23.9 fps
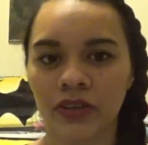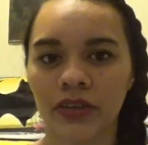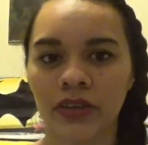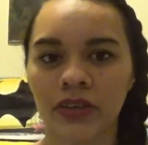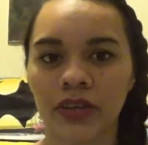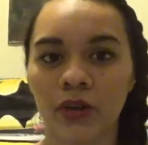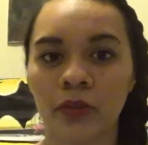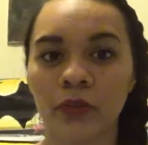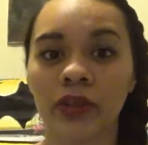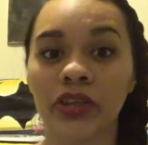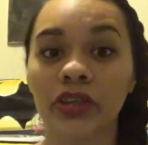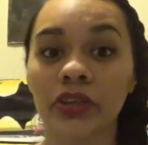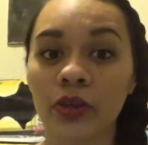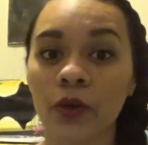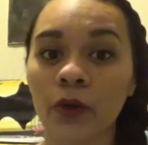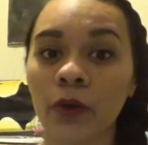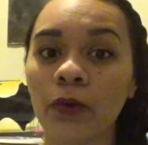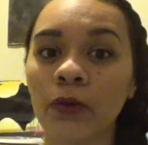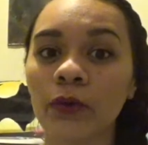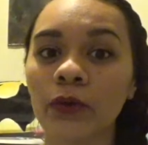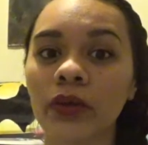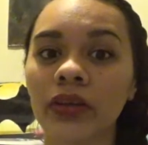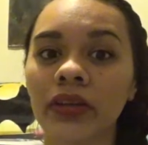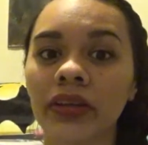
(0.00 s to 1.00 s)
Now we
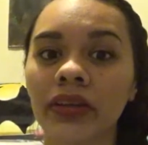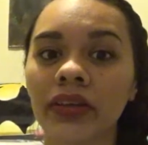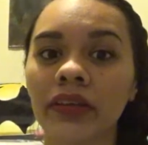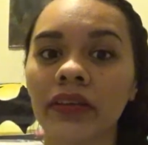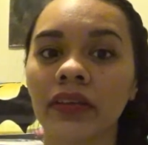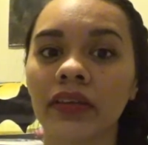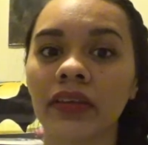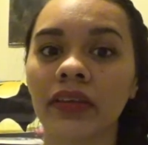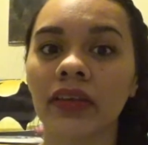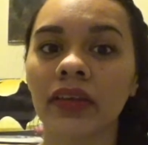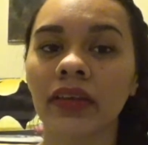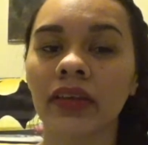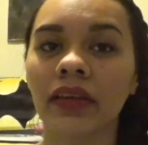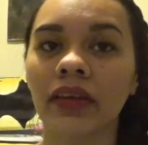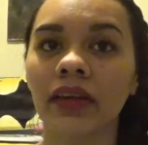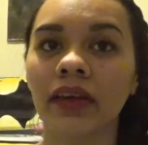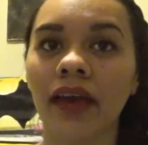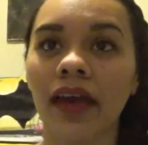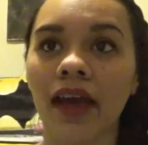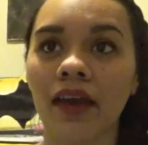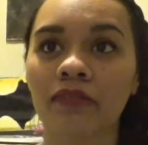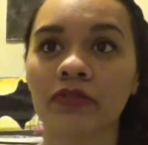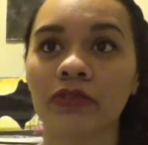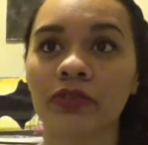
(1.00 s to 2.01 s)
know
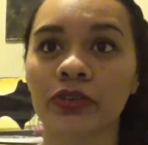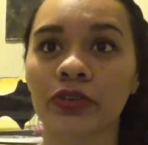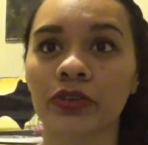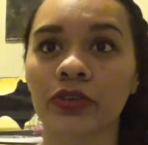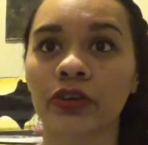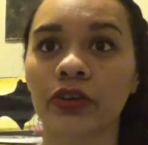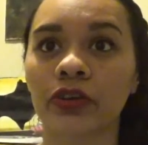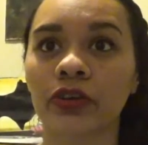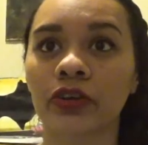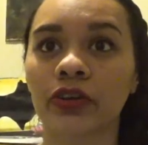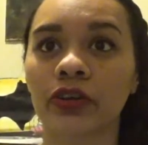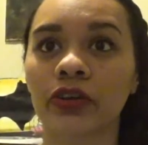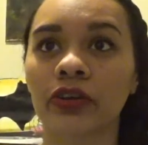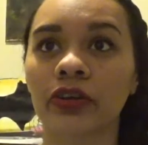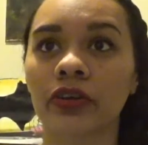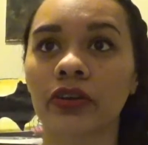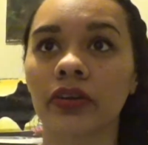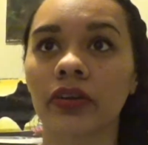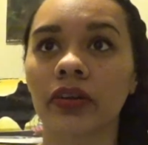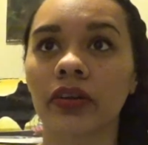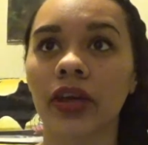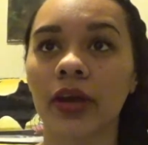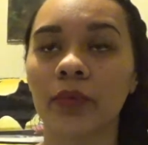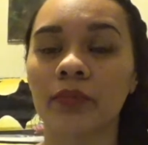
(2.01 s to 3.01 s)
after
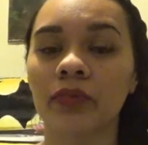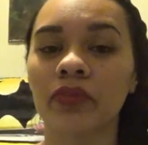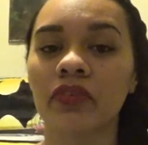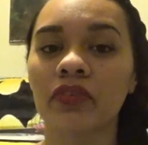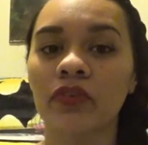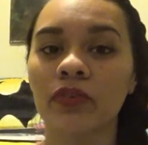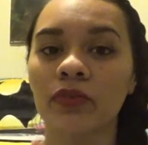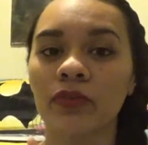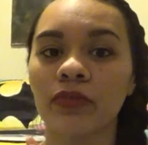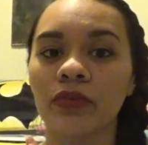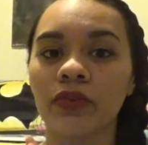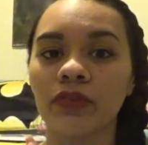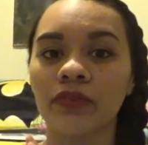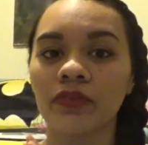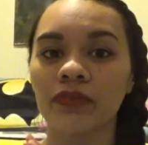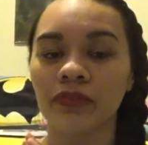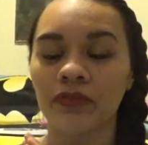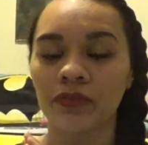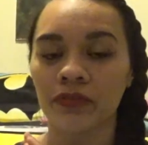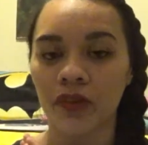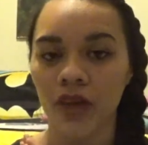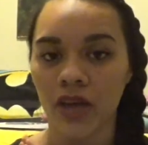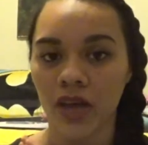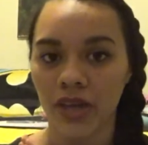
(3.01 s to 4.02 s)
episode
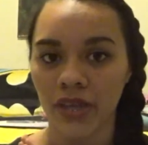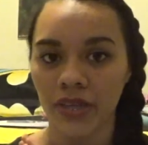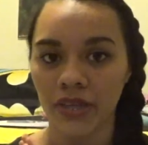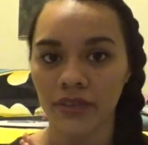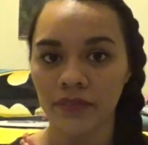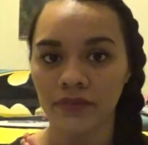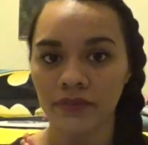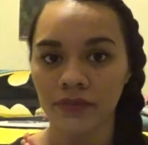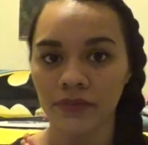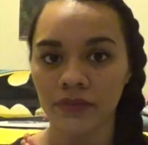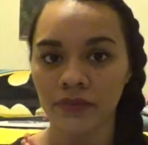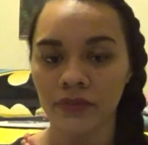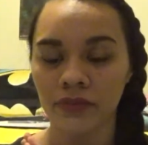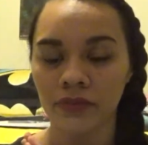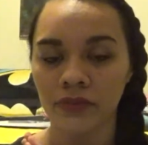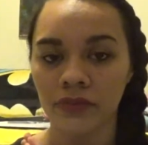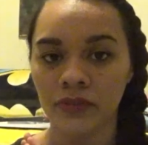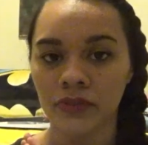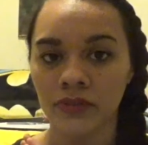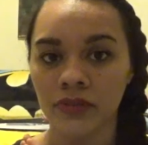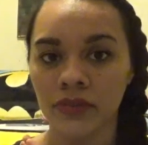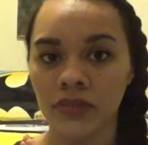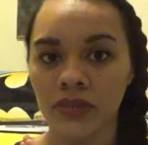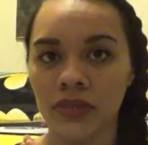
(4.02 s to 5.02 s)
5
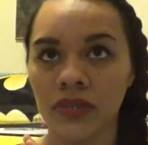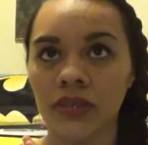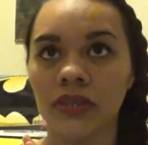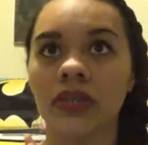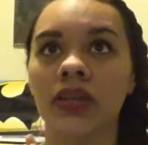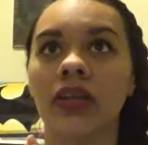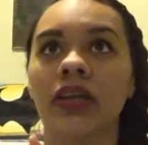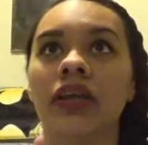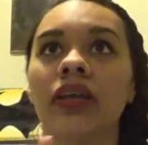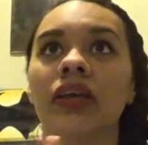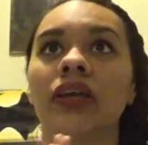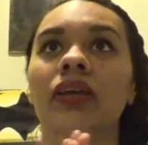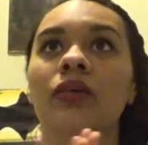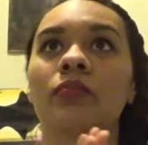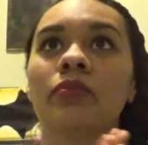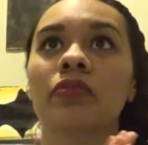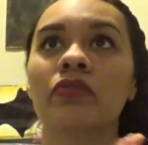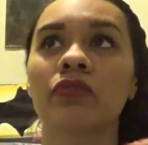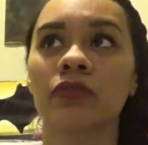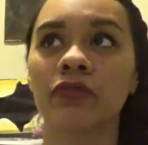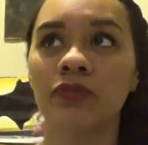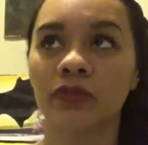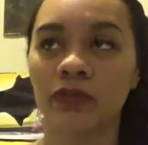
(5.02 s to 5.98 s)
and episode